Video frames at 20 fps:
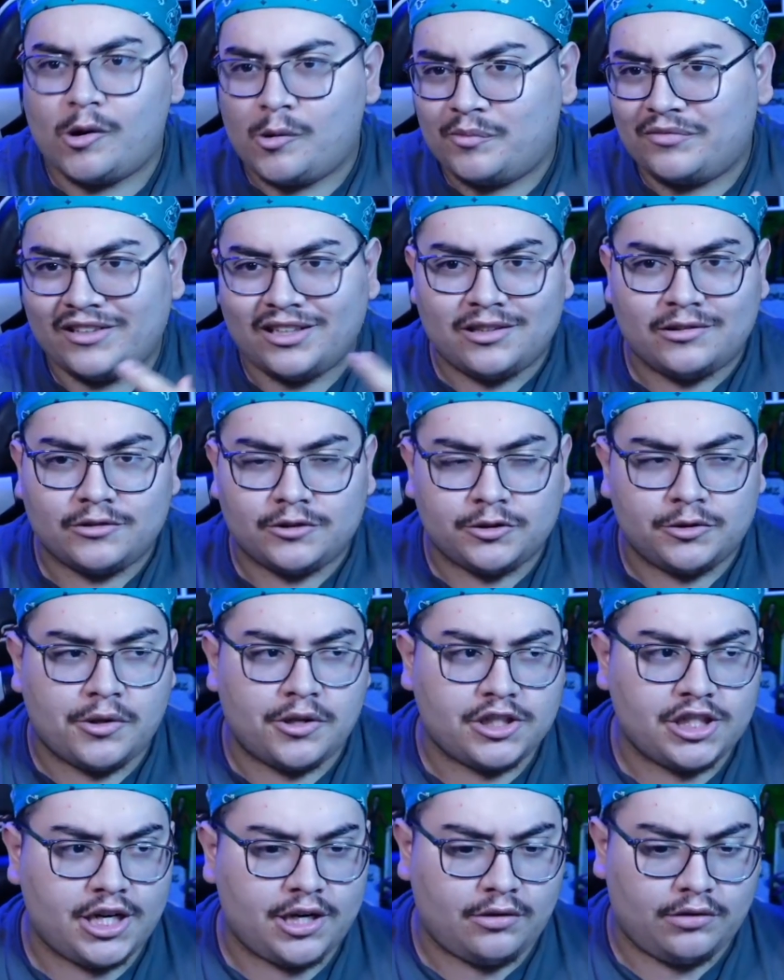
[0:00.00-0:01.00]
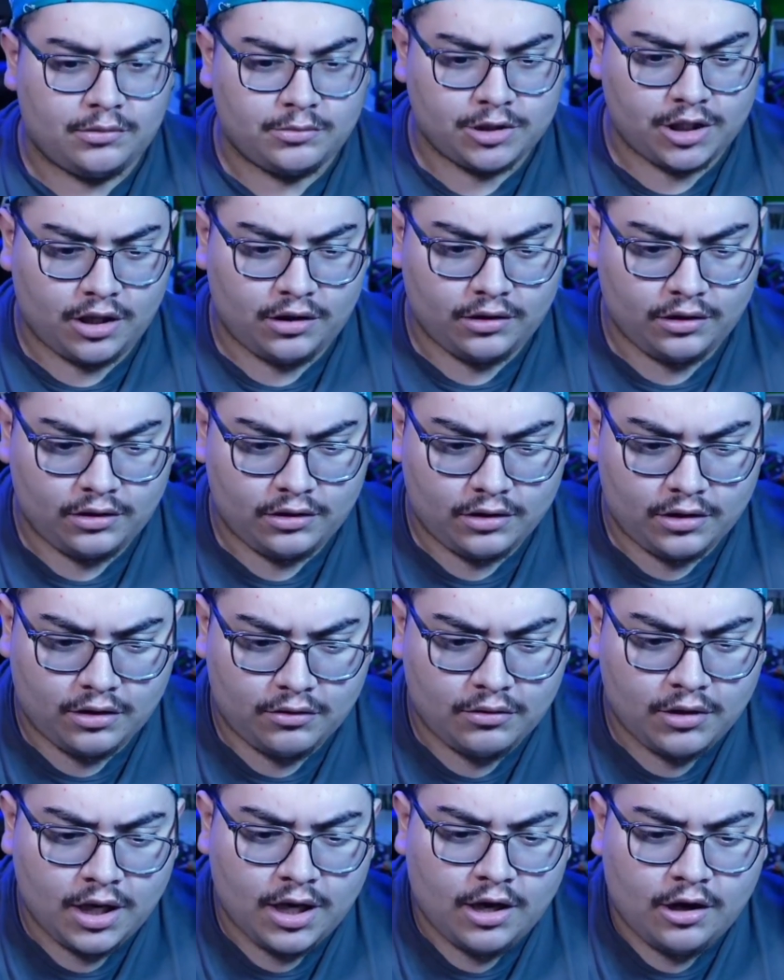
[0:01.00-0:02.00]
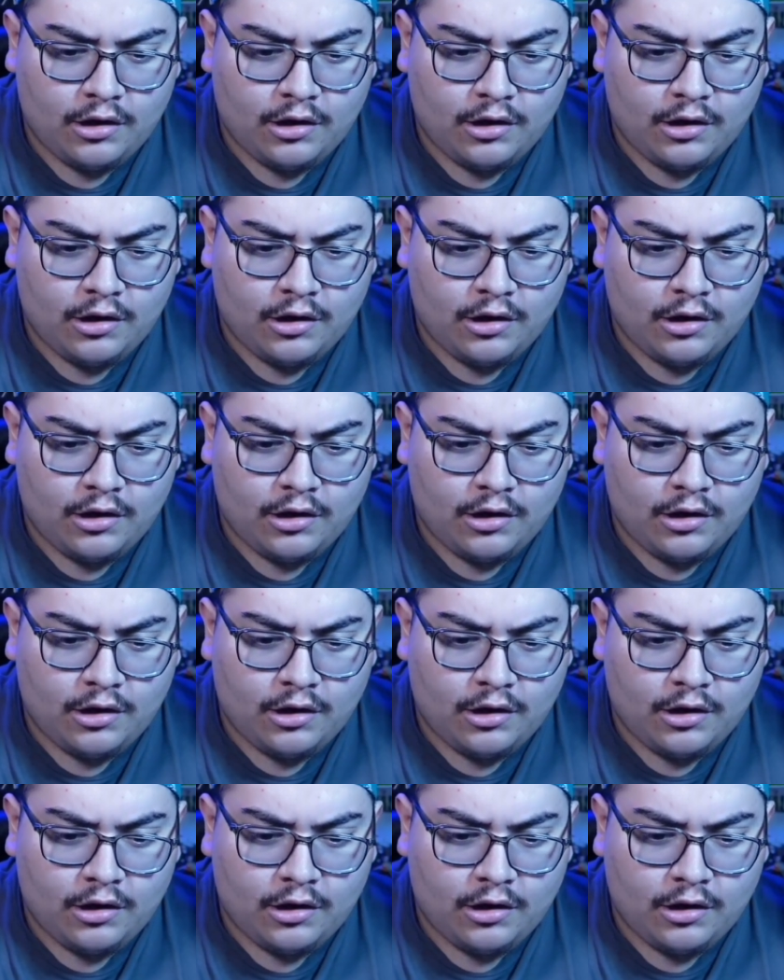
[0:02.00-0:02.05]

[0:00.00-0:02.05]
Hopefully, it'll do the channel some justice, you know.